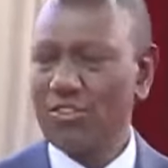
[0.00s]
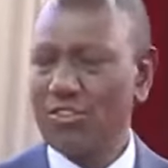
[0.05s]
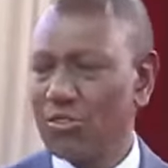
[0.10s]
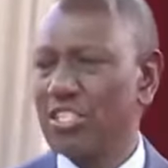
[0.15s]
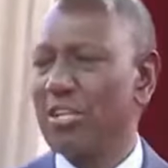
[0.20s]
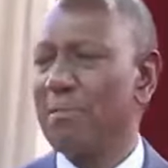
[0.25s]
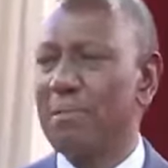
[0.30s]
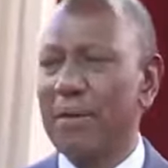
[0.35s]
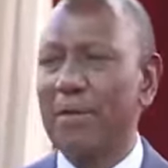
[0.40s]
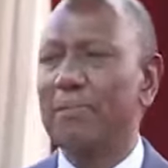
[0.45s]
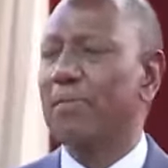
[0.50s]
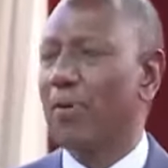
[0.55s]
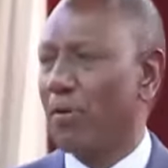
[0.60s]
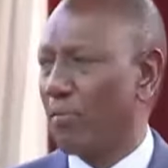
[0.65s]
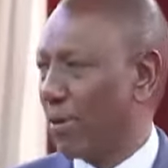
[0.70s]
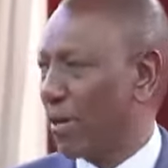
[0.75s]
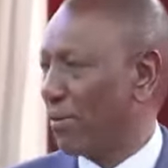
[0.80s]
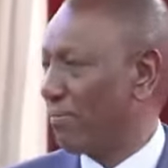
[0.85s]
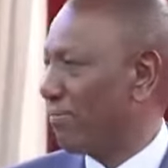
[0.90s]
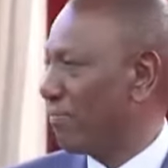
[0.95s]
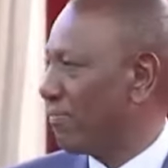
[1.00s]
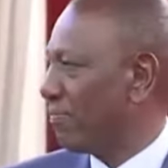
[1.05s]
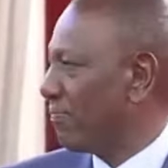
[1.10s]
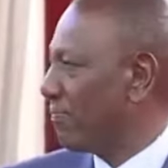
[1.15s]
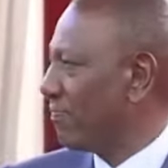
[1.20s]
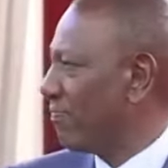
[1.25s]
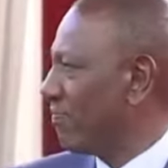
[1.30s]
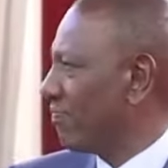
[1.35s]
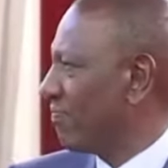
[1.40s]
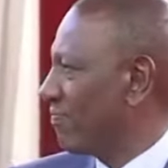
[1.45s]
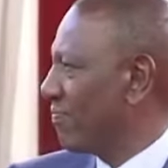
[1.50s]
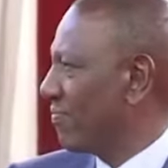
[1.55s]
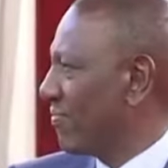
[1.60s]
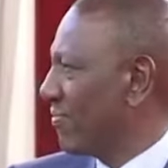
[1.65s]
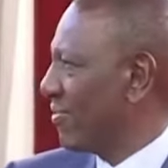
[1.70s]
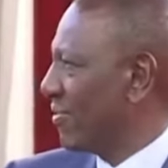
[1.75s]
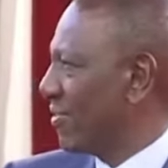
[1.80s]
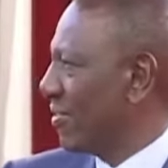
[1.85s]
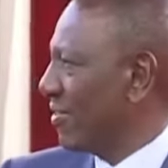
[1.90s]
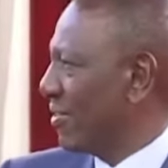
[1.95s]
And it was a big problem
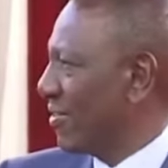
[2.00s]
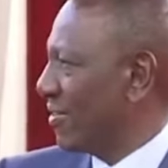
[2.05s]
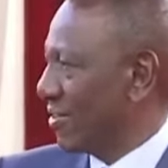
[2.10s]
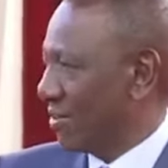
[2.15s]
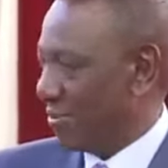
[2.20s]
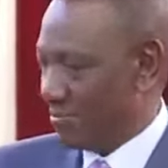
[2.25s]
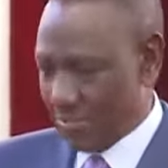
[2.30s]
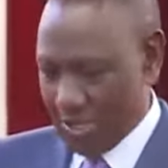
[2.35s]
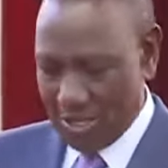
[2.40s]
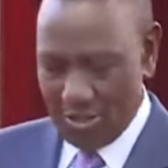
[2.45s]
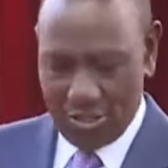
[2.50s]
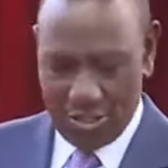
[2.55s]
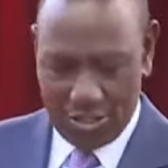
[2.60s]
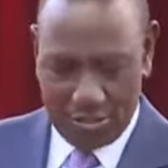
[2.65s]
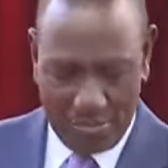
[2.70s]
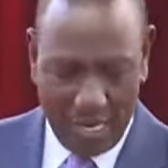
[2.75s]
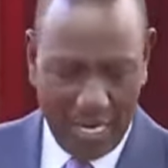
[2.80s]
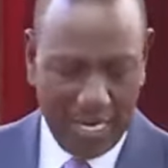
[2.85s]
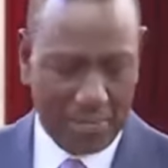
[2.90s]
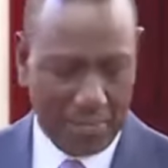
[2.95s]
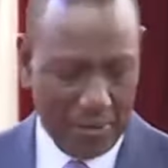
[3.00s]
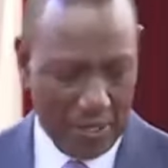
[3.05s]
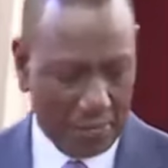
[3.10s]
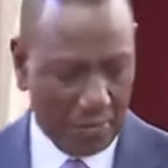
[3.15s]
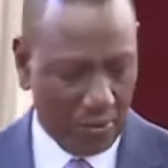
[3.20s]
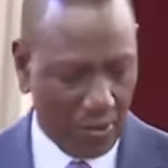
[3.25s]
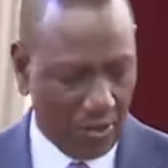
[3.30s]
because many